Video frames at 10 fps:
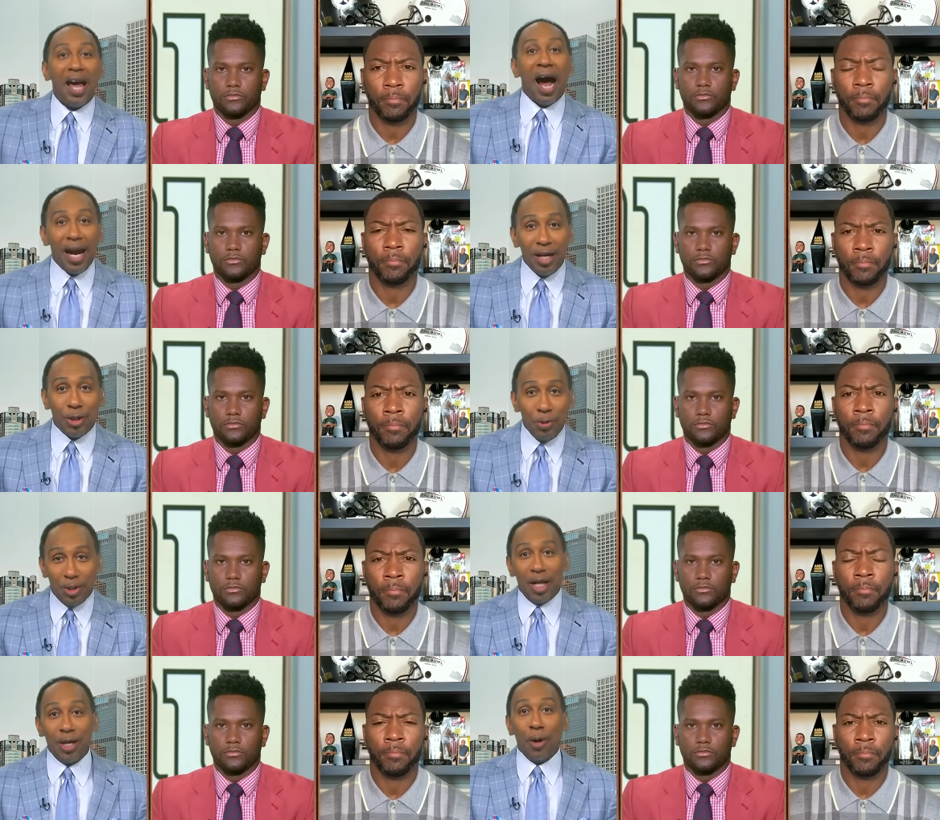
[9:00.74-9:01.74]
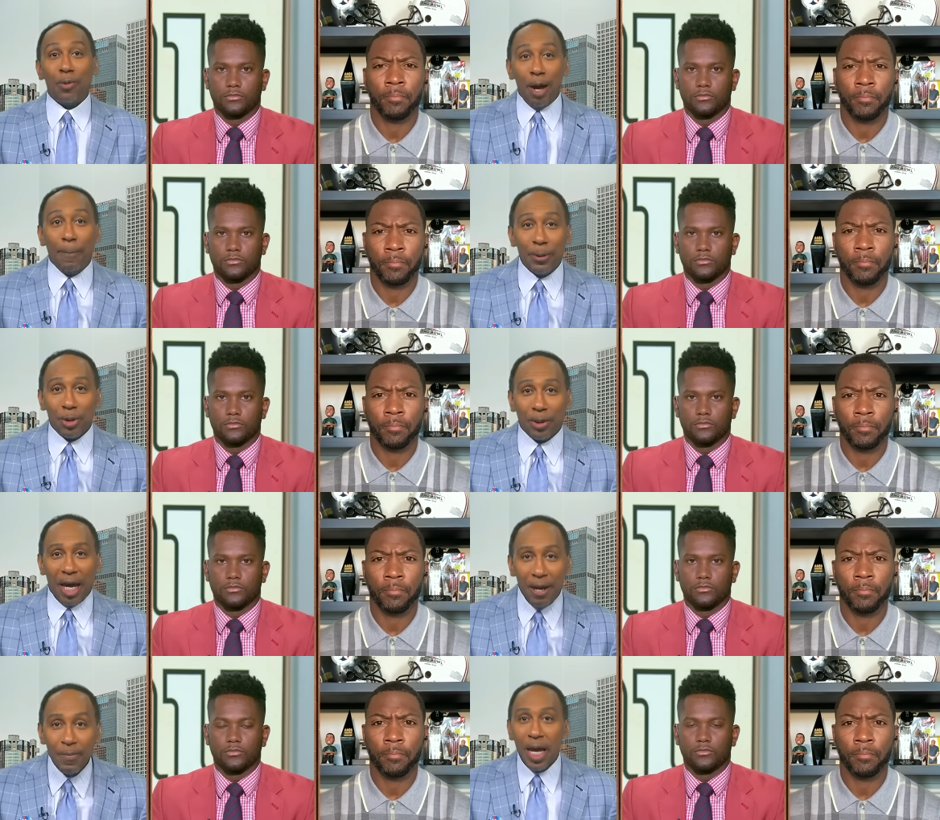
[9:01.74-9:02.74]
Speaker 1: hire dudes that know numbers,
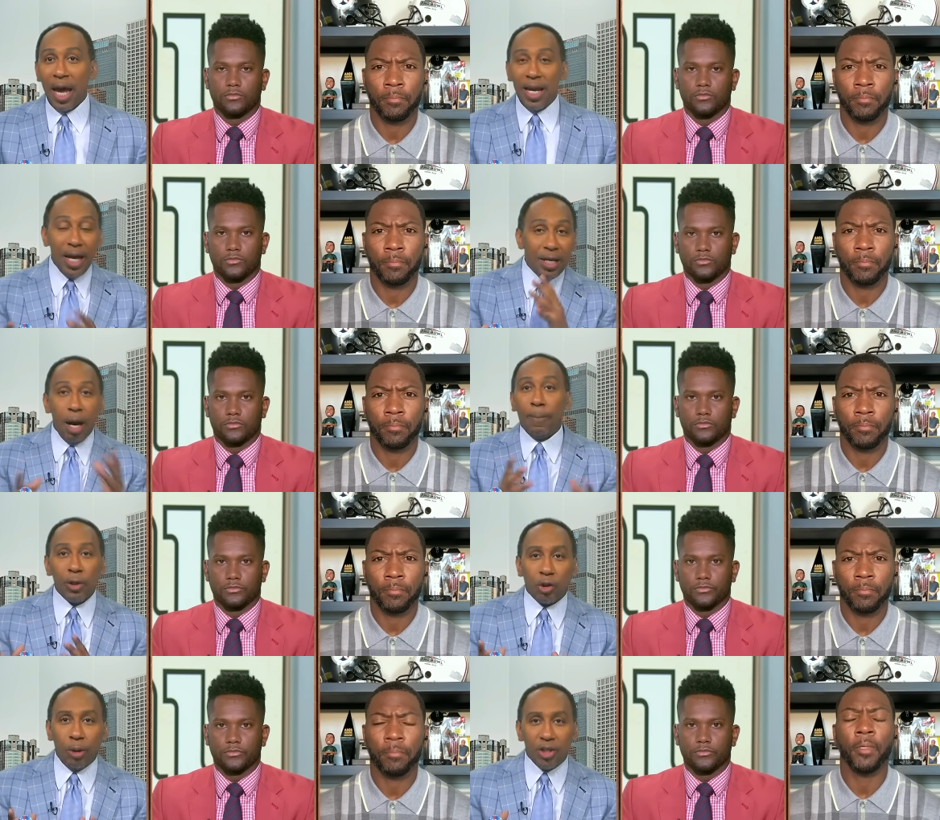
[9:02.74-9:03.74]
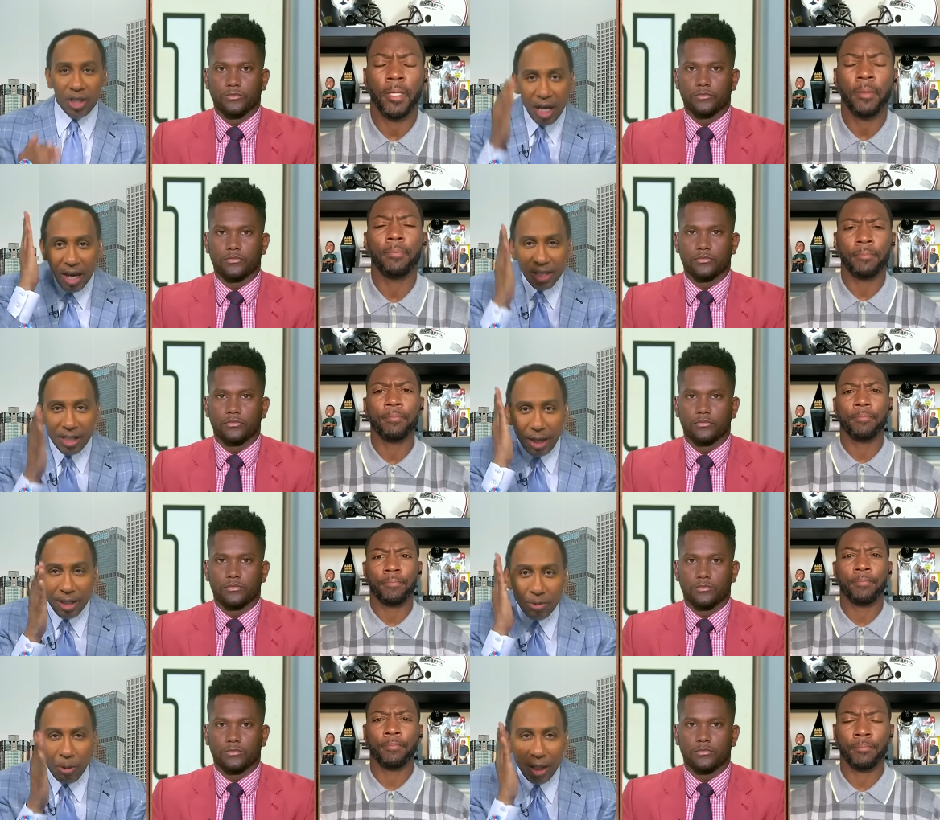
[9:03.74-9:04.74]
okay? And then numbers crunching yeah. instead
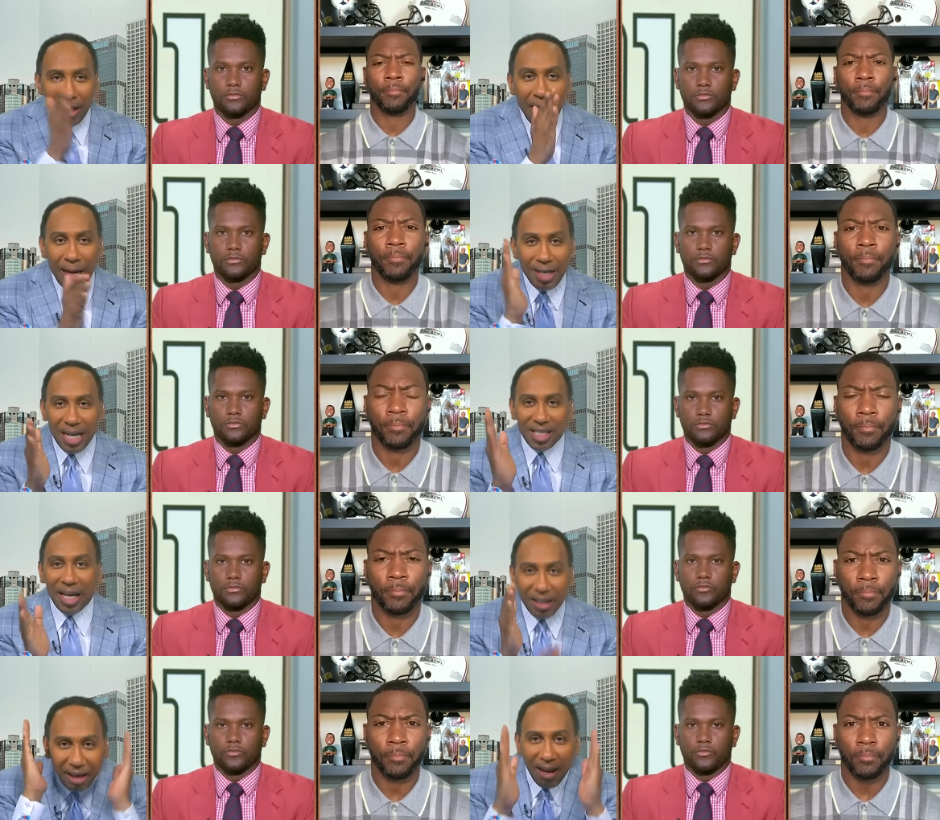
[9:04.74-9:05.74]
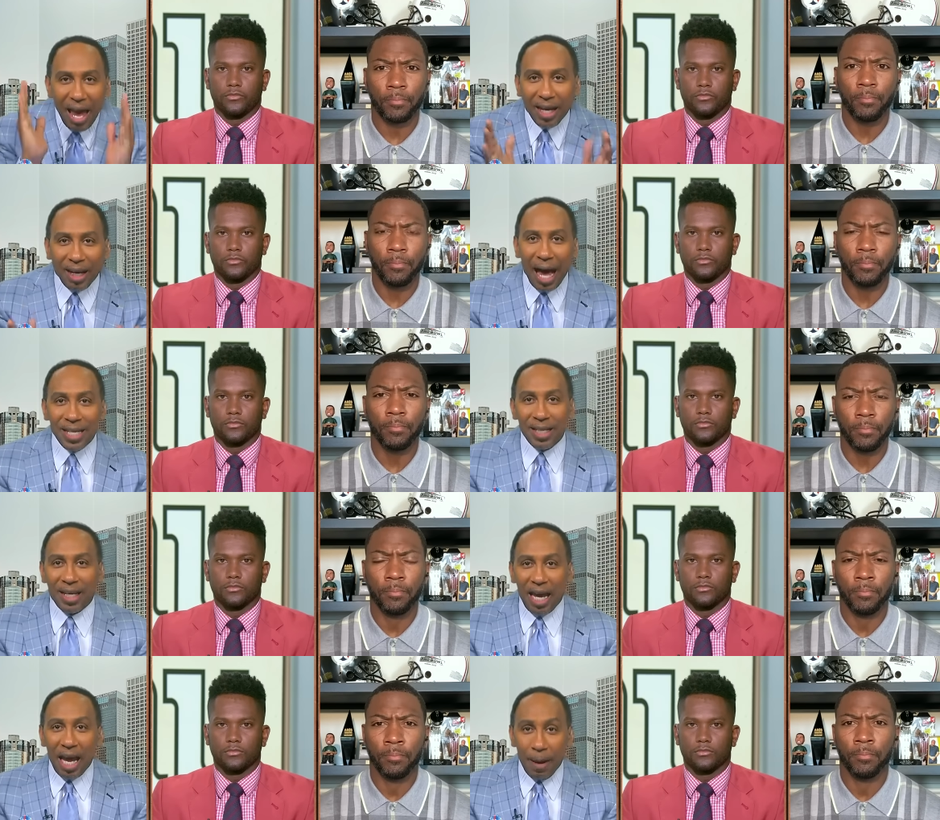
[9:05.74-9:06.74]
of really uh, dissecting and analyzing the
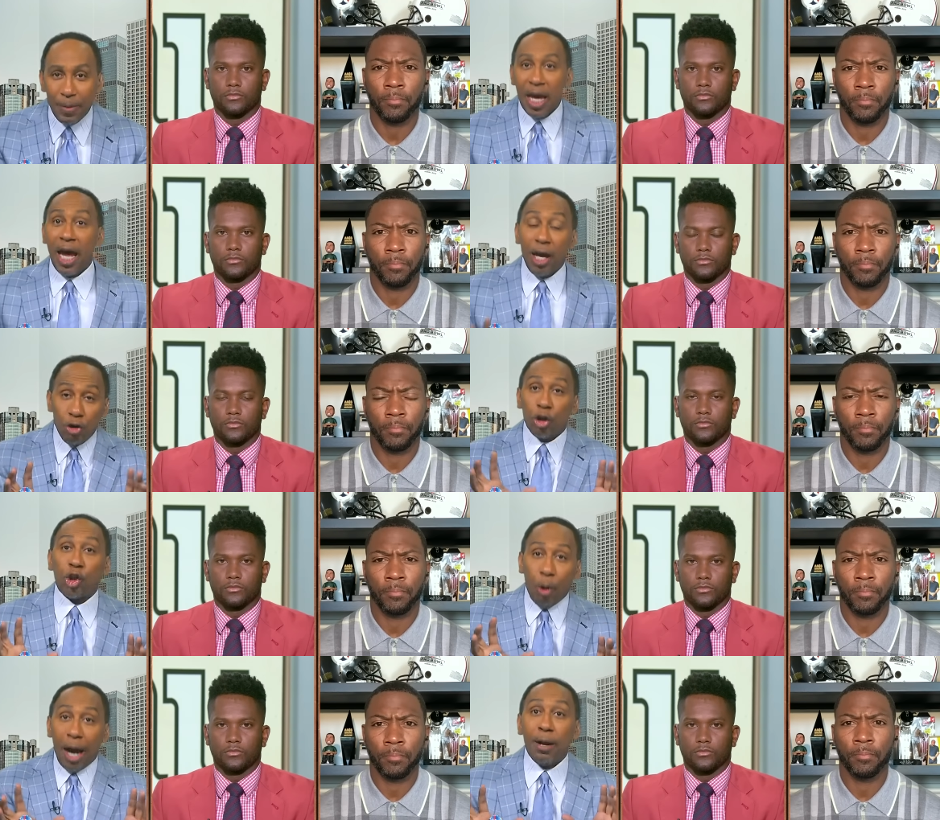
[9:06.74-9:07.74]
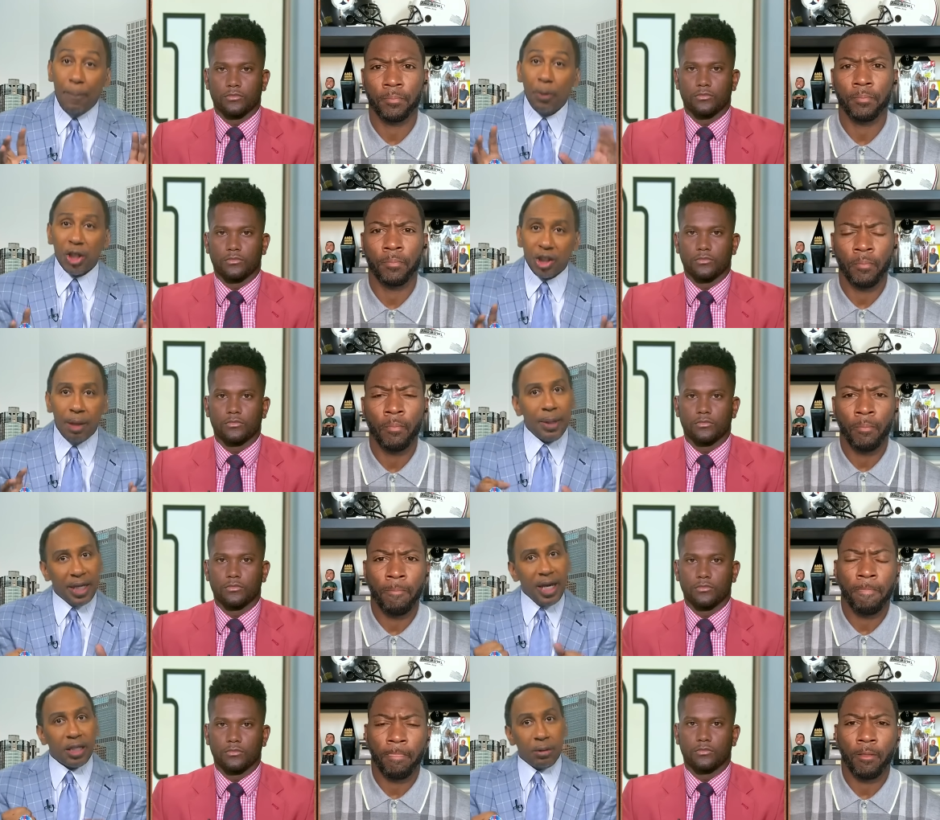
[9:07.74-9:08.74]
game. And you're trying to push them to
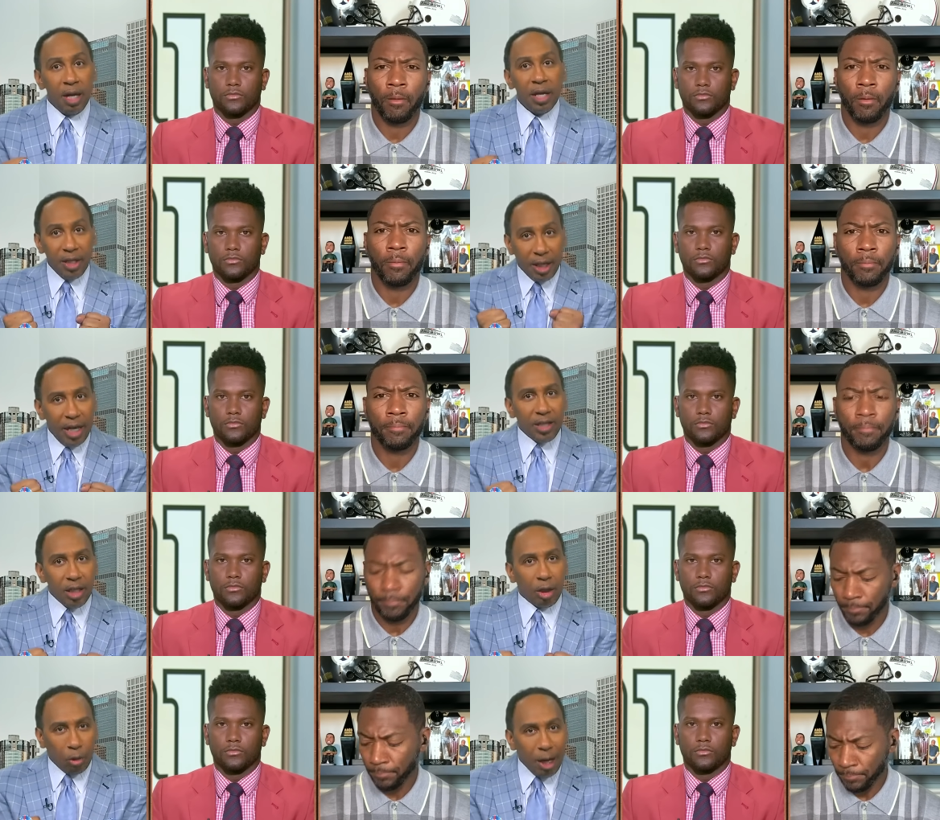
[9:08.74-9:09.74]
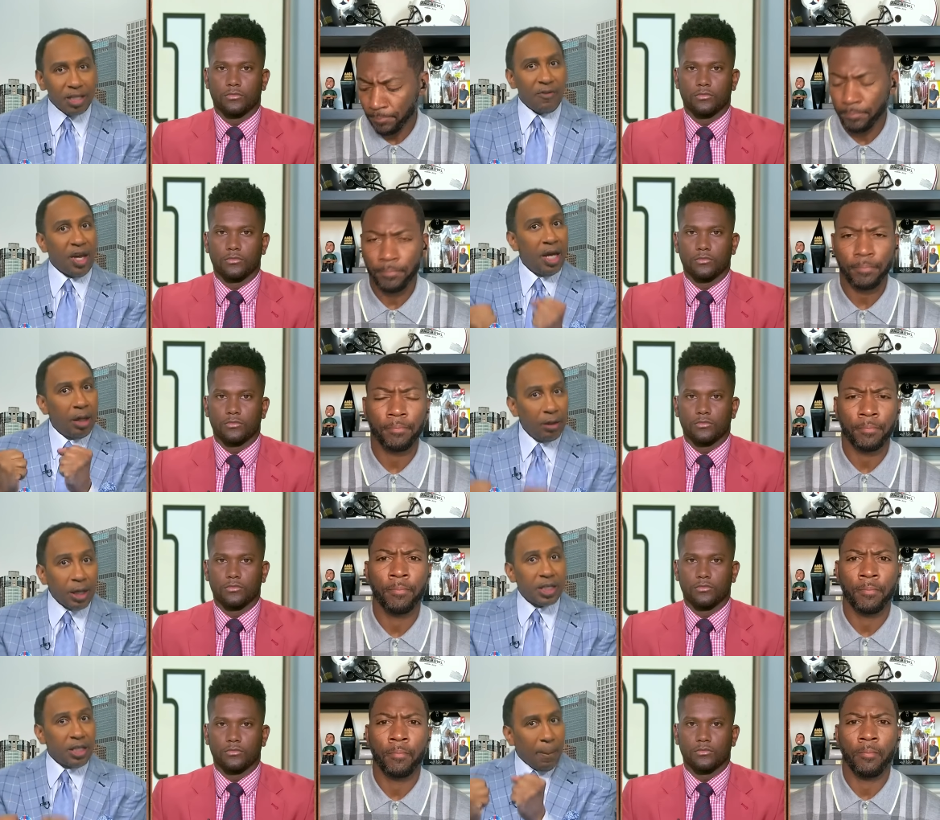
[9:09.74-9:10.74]
get the to get to the crux of it.
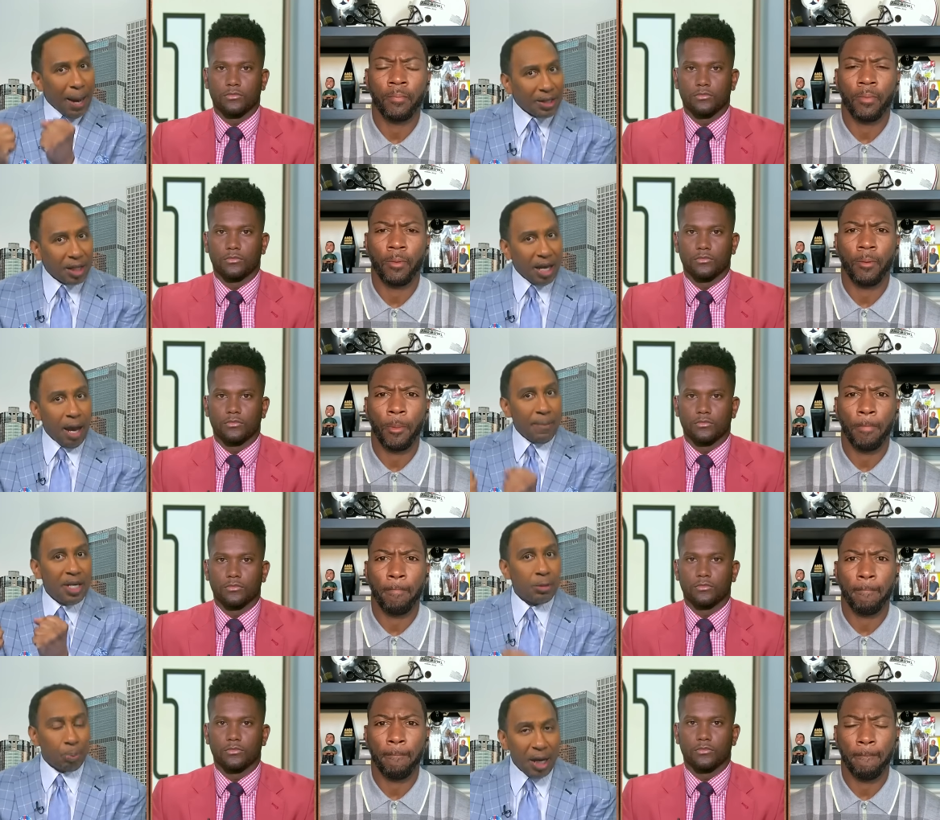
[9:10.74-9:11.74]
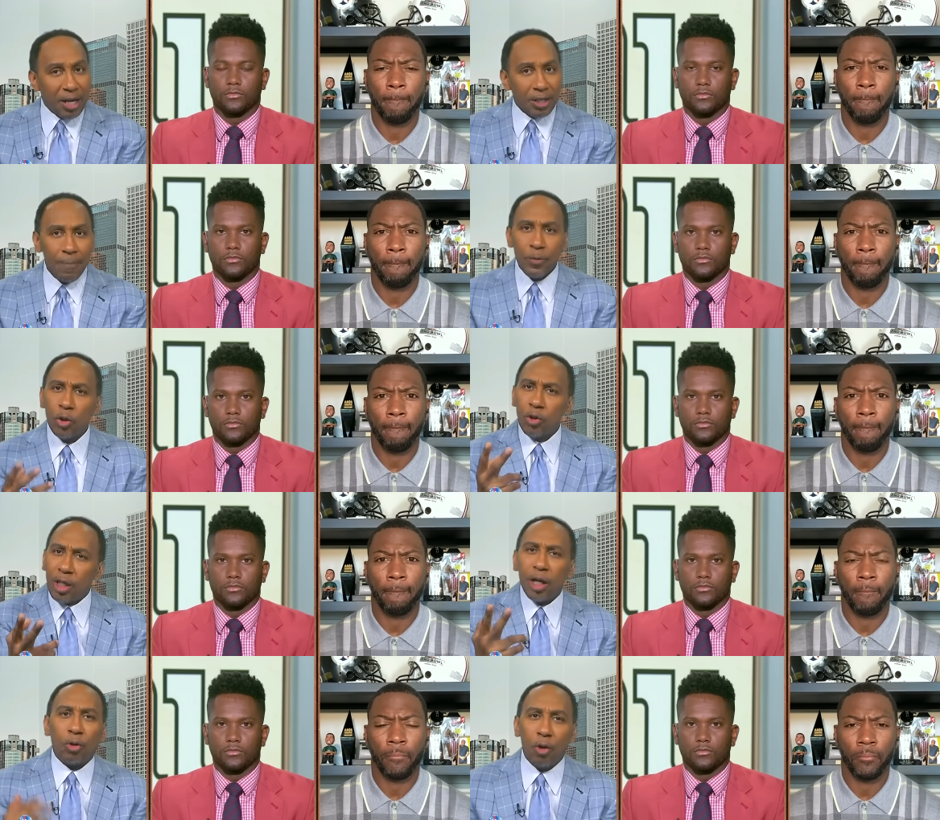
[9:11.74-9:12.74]
Look, this is about the game and these players. You're
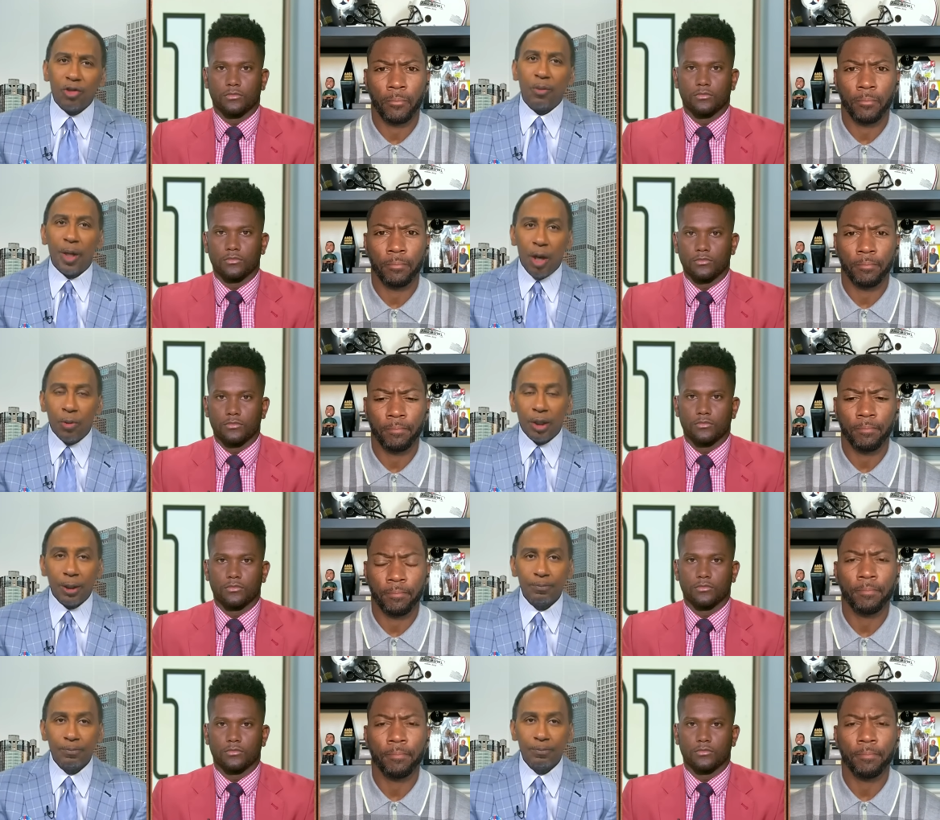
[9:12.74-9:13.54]
sitting across from an owner